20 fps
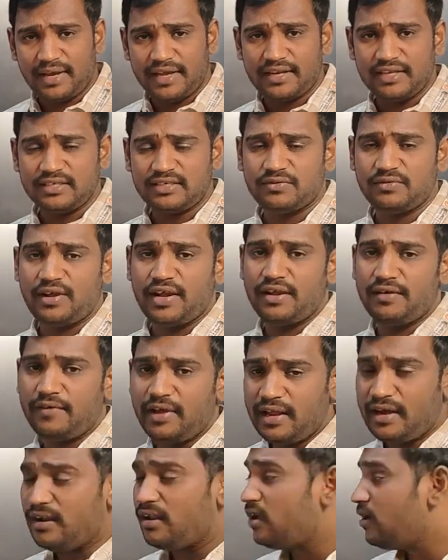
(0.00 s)
minus
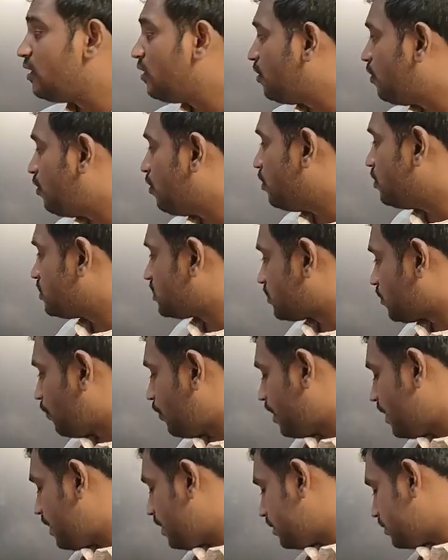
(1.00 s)
y1 whole
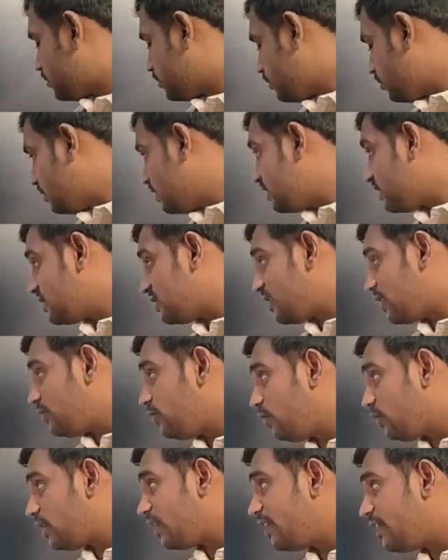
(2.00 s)
square. So this is the
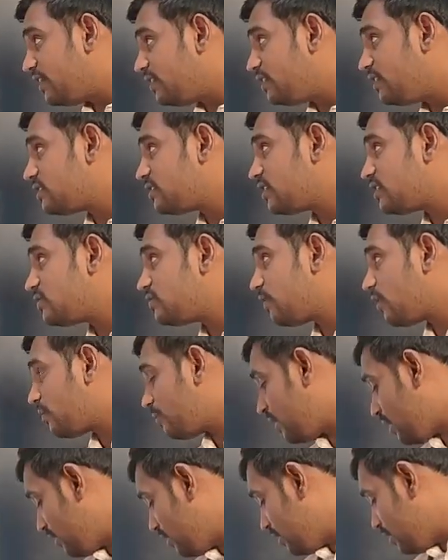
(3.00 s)
Euclidean distance
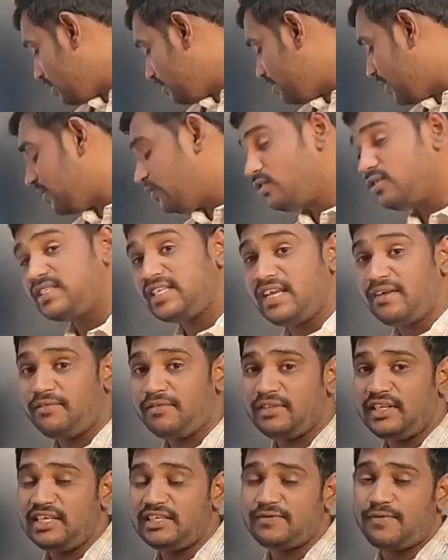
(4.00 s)
formula. By
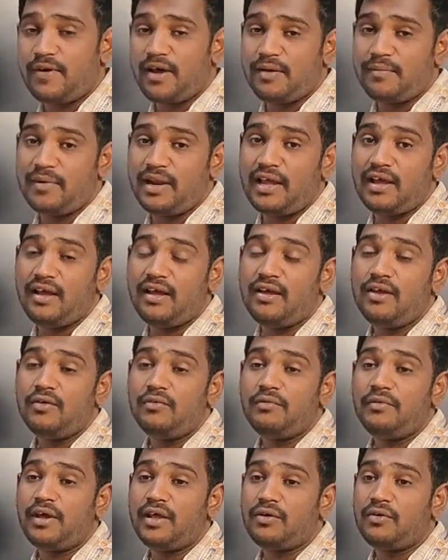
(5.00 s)
using this
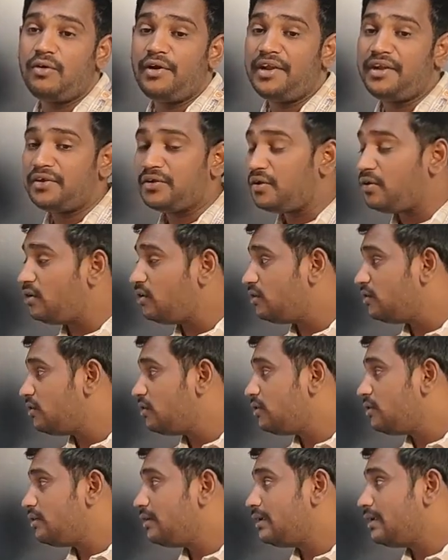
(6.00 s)
formula, we are going
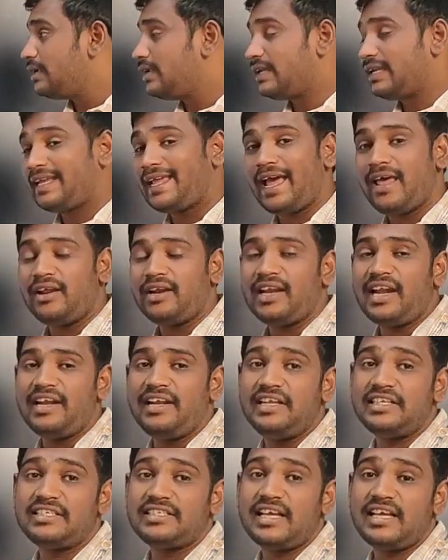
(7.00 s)
to
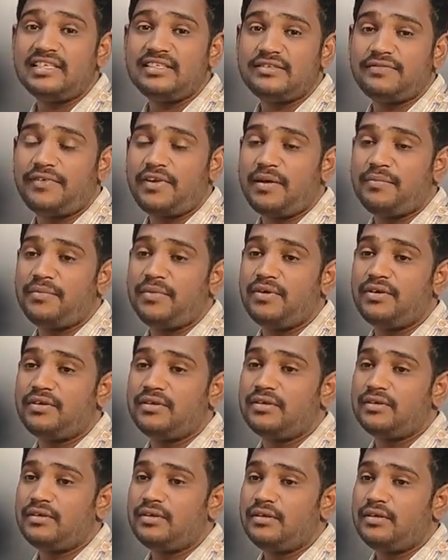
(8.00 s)
calculate distance
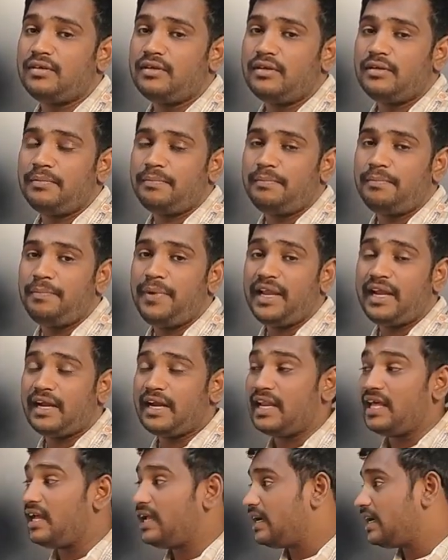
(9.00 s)
from
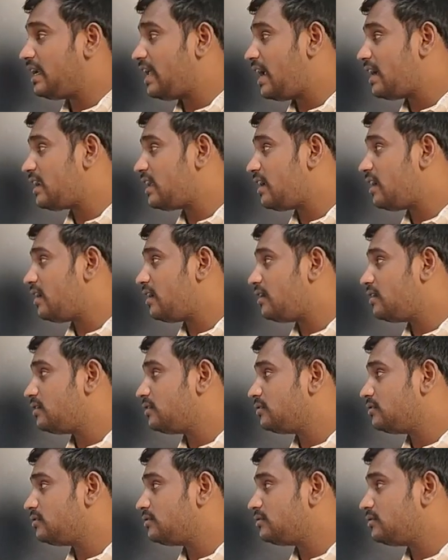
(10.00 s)
picked data
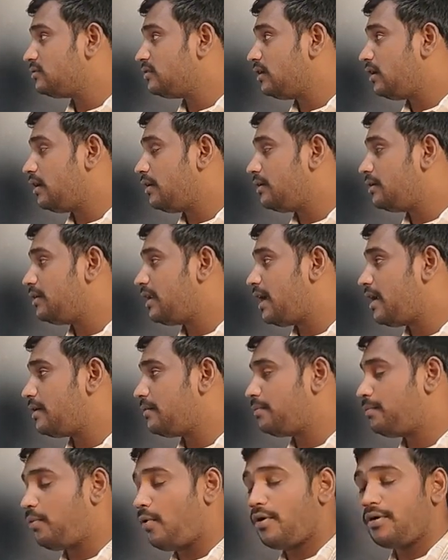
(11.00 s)

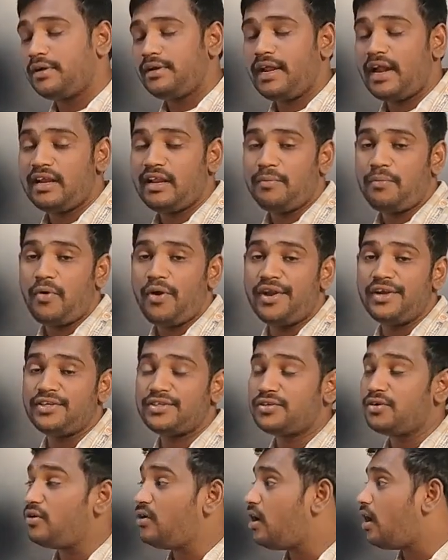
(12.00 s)
data
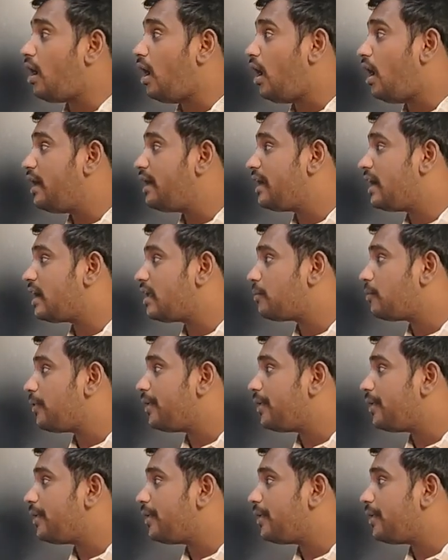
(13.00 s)
points to all data